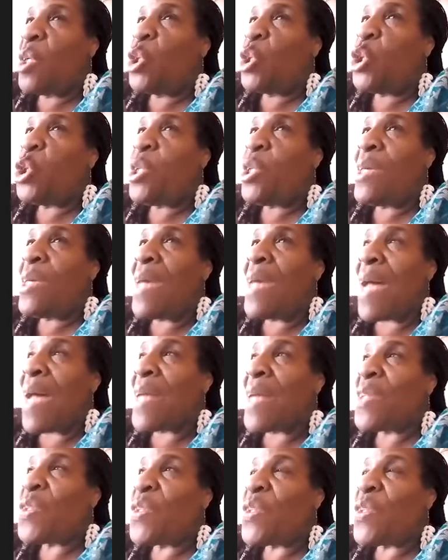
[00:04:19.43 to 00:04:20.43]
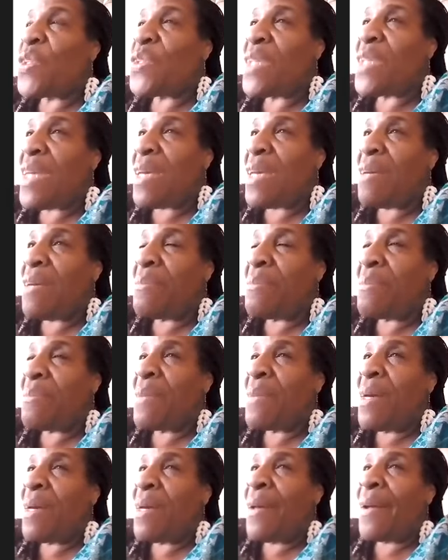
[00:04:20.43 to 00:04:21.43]
she has the same
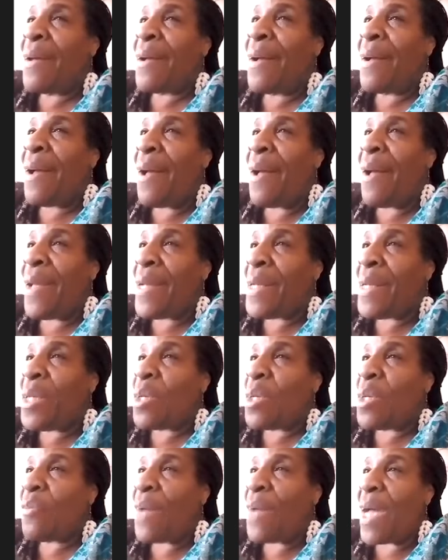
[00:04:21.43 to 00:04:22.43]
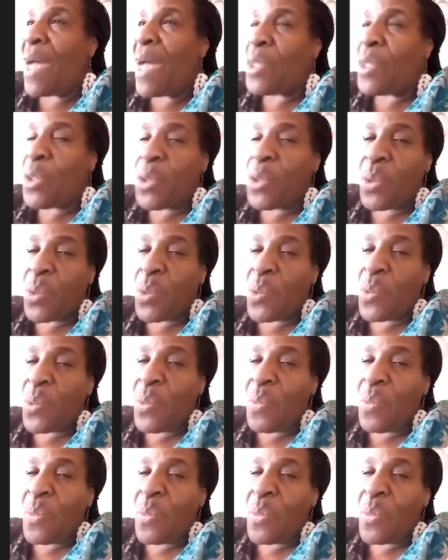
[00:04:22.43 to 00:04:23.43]
kind of attitude